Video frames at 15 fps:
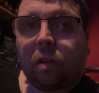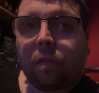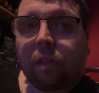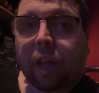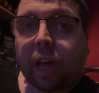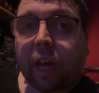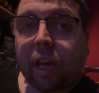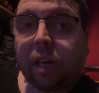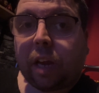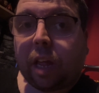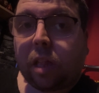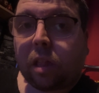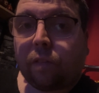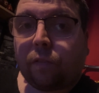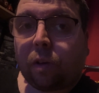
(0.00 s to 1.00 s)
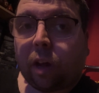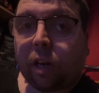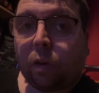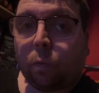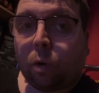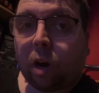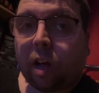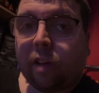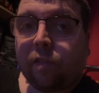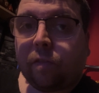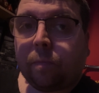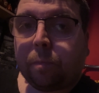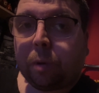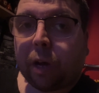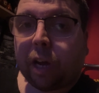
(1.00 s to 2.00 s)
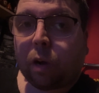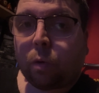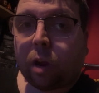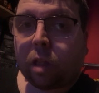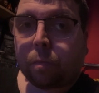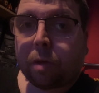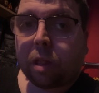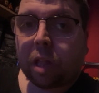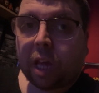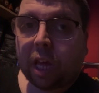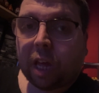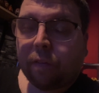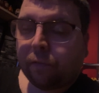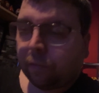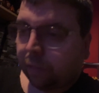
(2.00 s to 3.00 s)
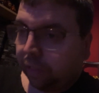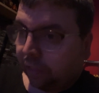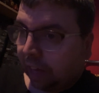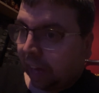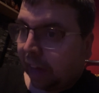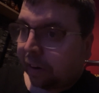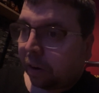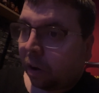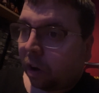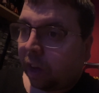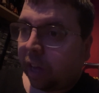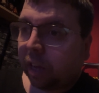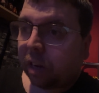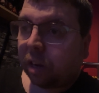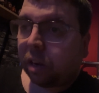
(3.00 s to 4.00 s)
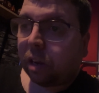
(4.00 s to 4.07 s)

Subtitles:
that he needs to find a wife by Christmas Eve that night